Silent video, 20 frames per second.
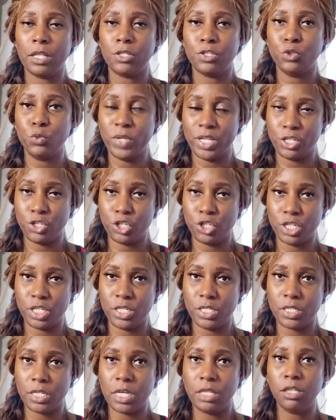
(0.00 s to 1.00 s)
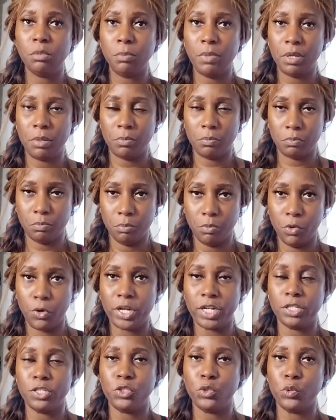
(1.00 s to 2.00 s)
2 inches, a little bit
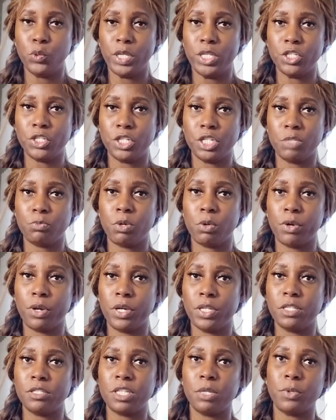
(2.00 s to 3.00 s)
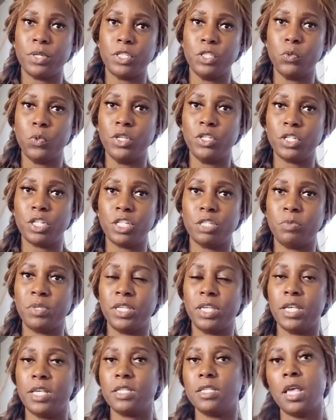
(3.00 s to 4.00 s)
more than 2 inches, but we're going to stick with 2 inches
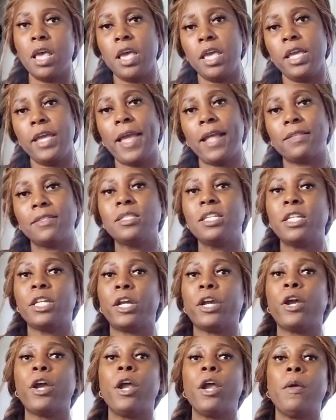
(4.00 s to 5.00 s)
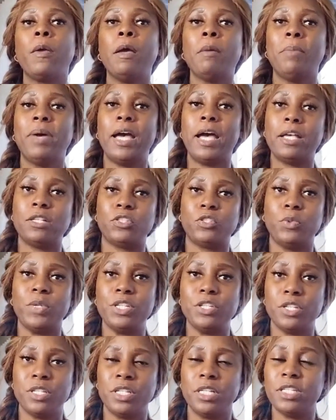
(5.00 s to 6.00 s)
because it gets thinner past 2
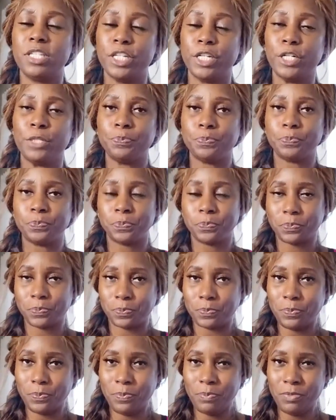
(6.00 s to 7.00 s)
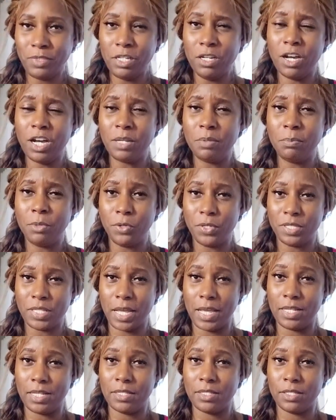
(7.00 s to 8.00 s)
inches and thinner on both
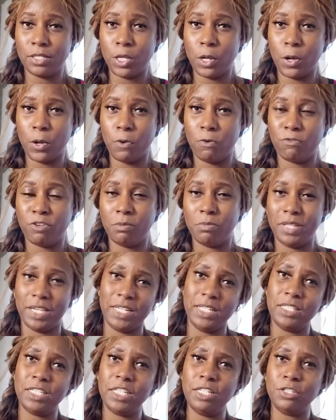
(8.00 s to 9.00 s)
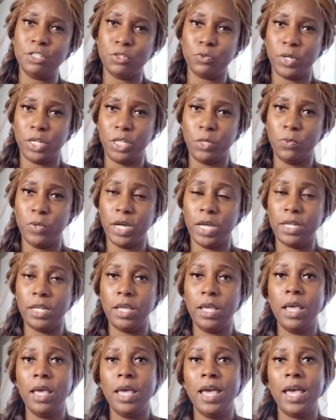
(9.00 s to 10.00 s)
sides. So from 19 to 21
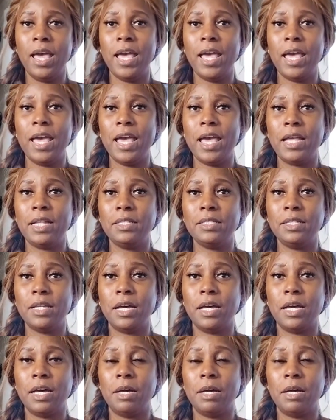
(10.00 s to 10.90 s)
and